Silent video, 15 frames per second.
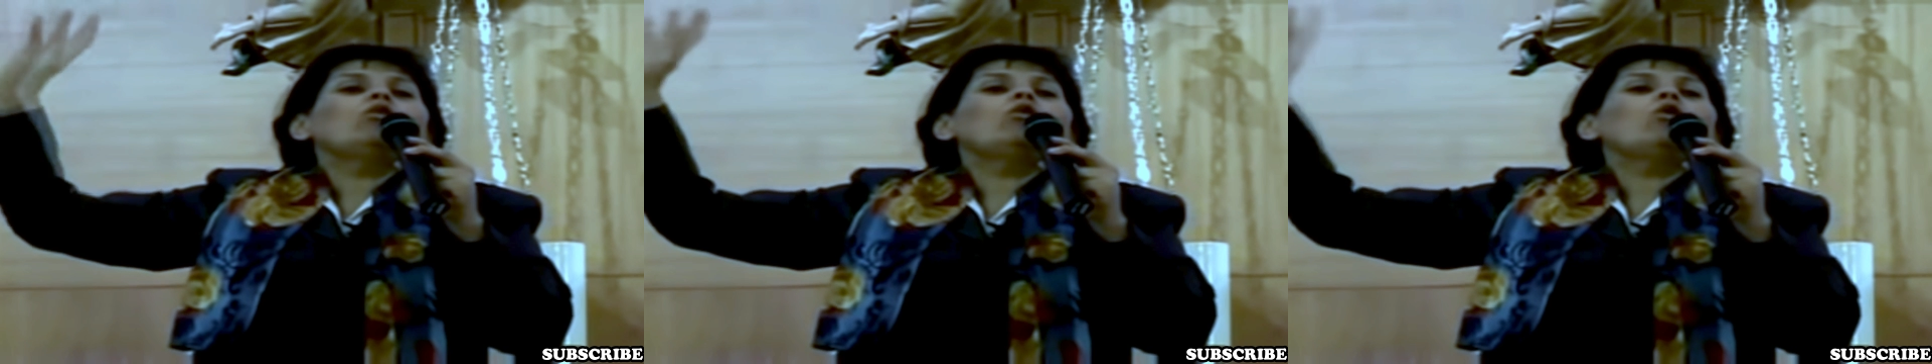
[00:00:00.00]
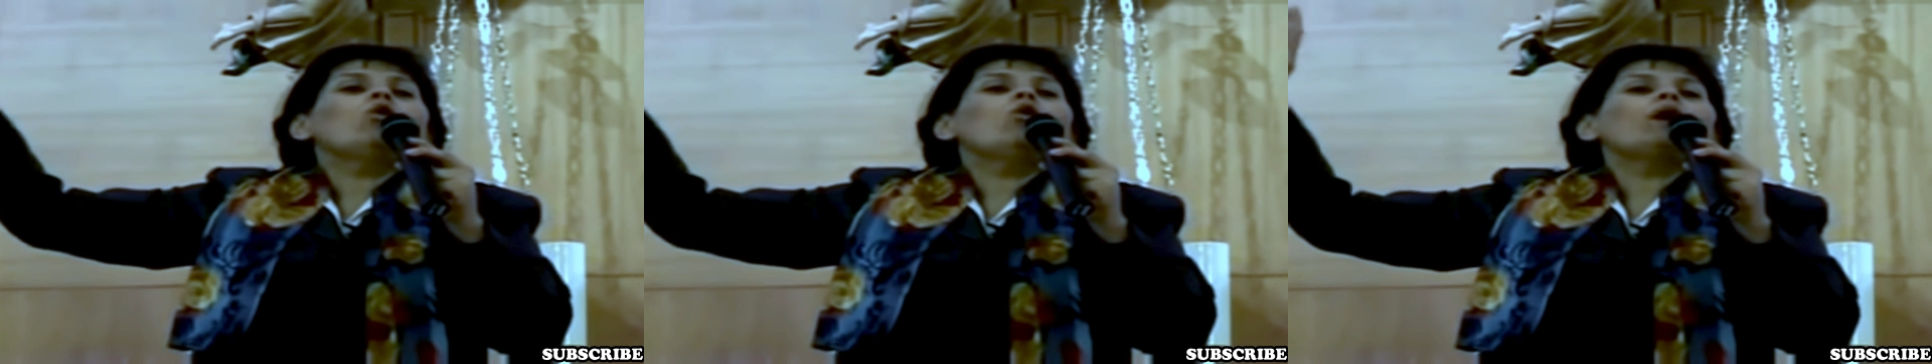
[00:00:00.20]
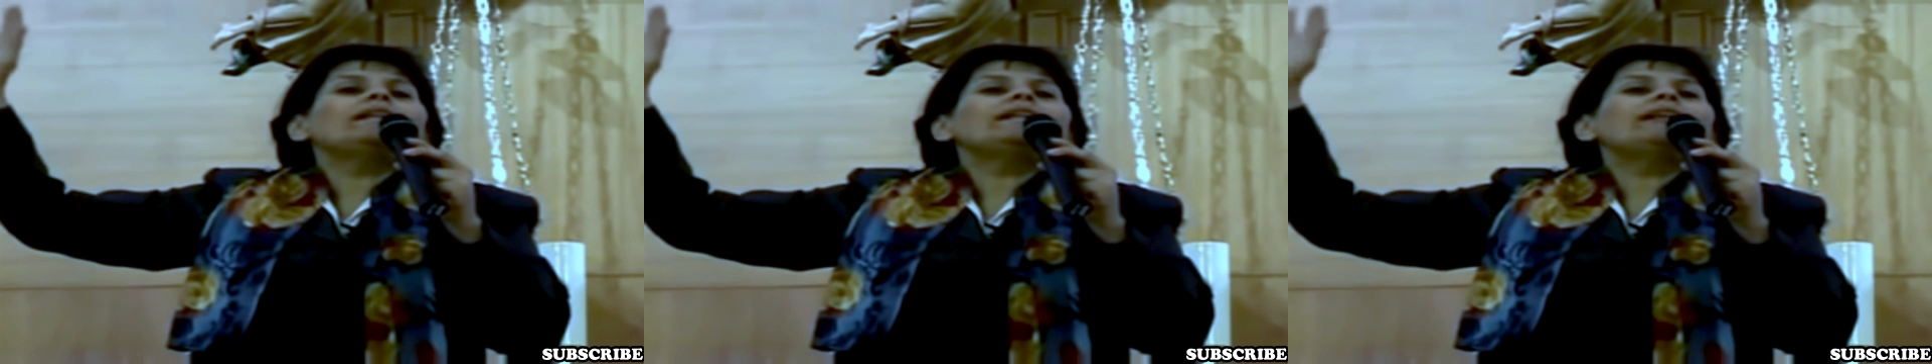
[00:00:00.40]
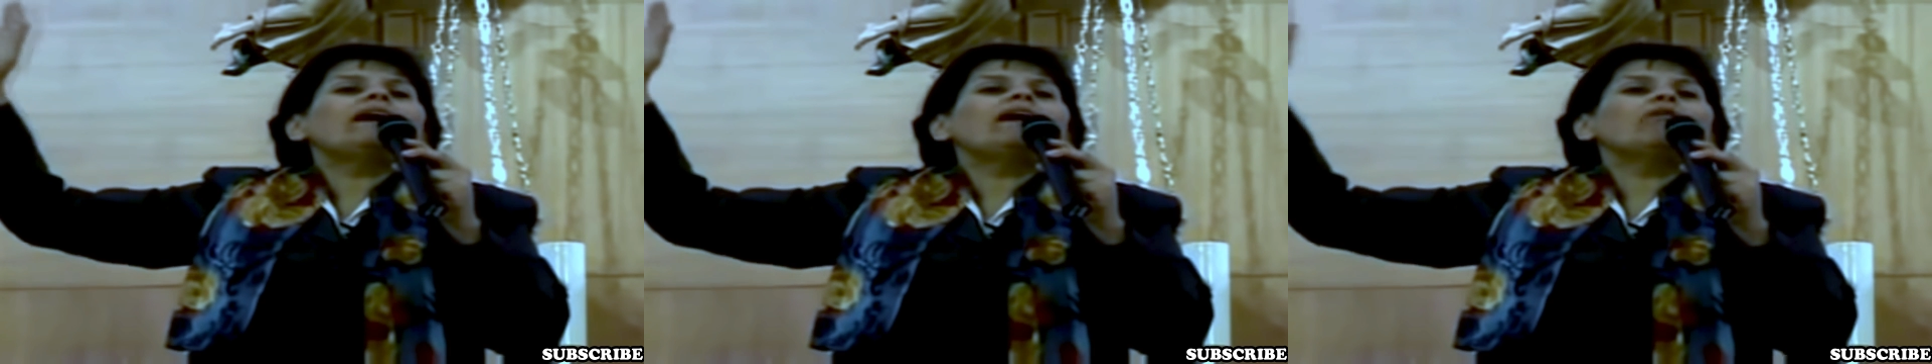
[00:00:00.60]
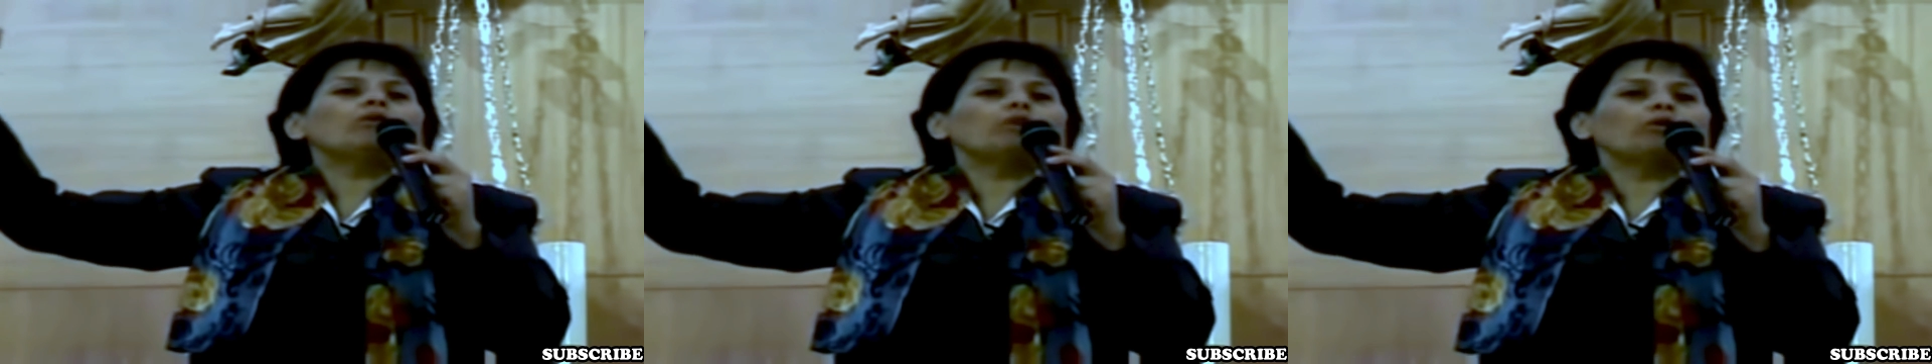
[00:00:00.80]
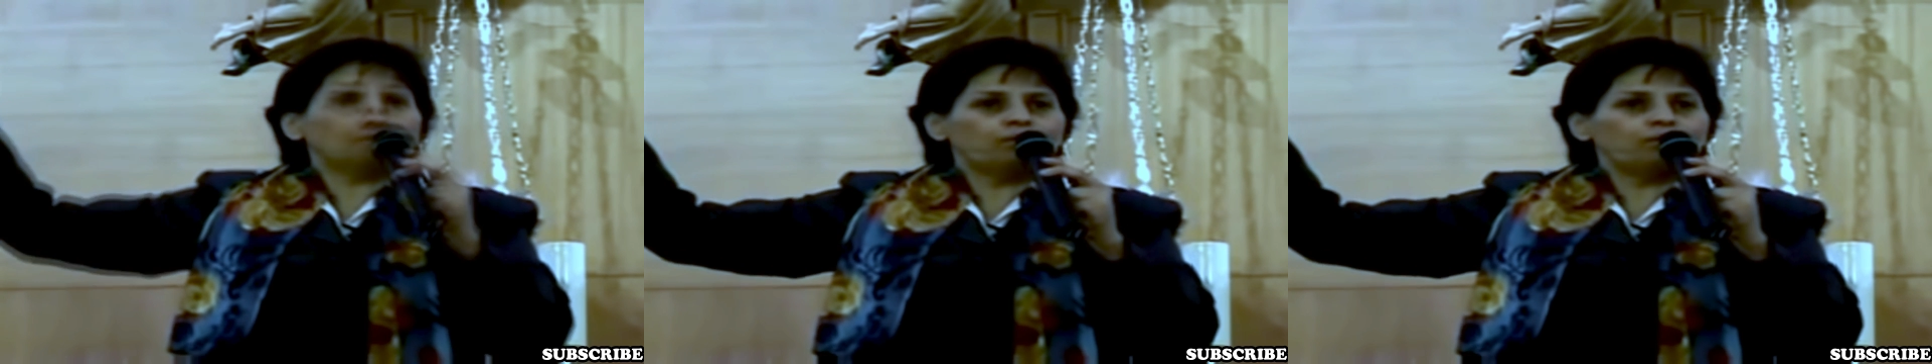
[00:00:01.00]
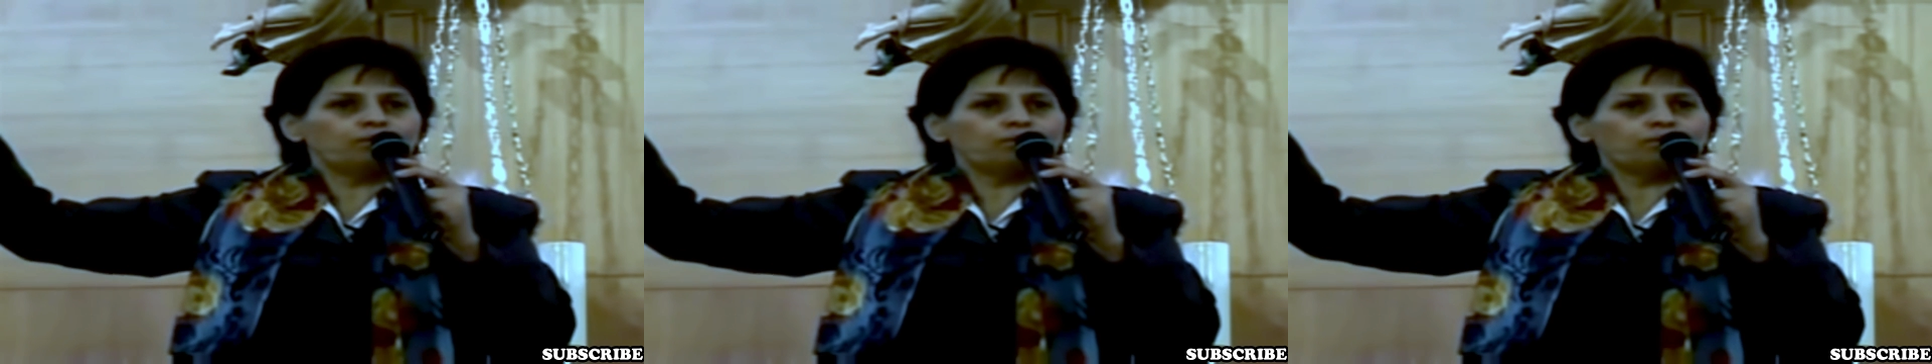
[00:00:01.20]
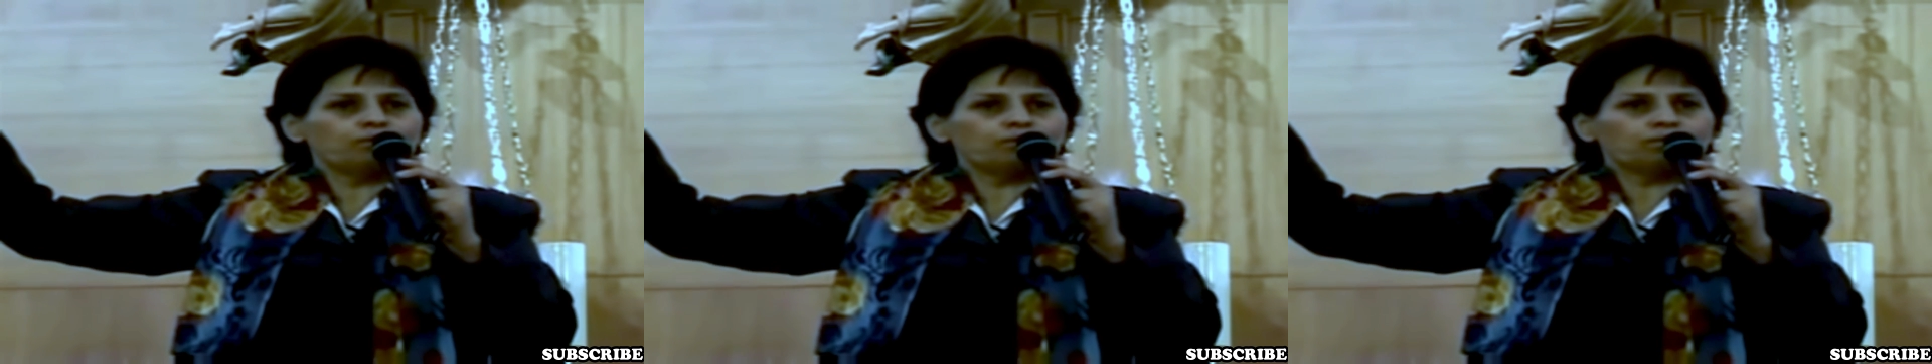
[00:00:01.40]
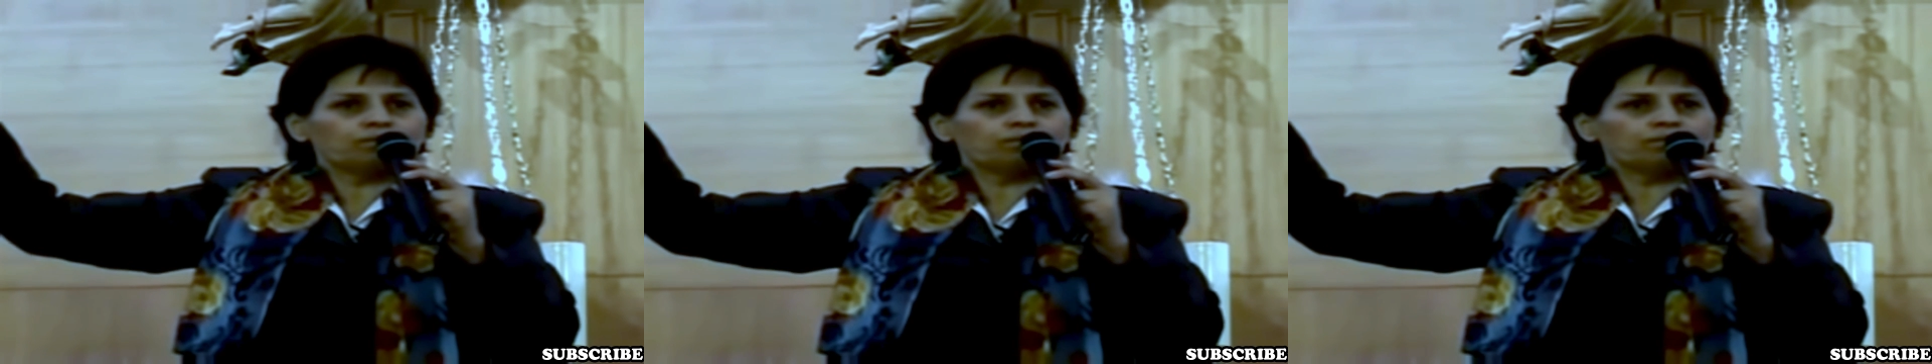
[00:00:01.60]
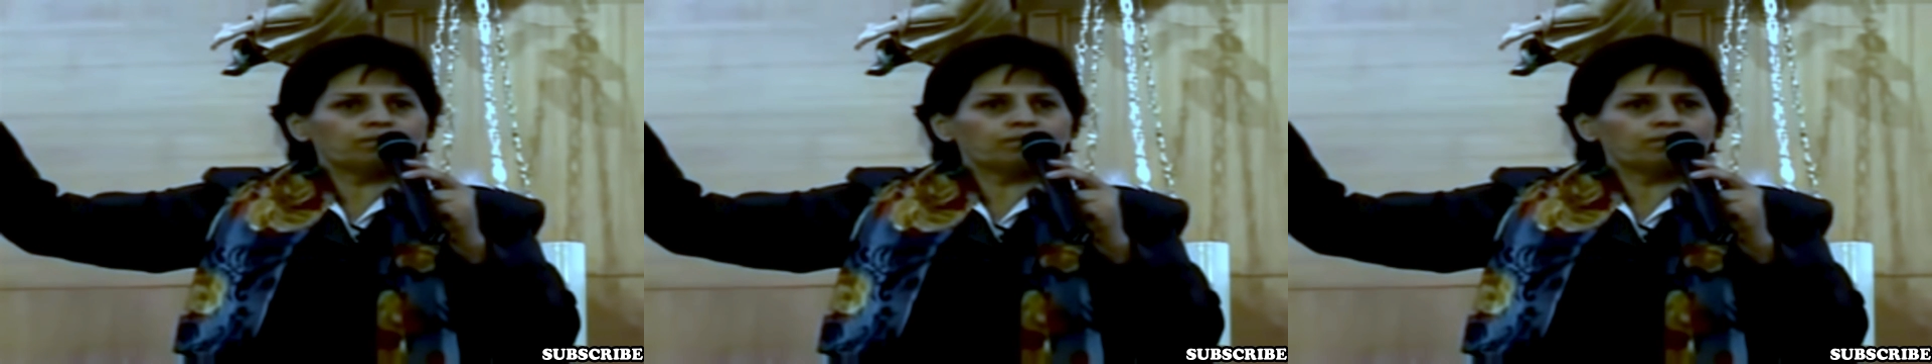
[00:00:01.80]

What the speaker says: a satanic sacrifice,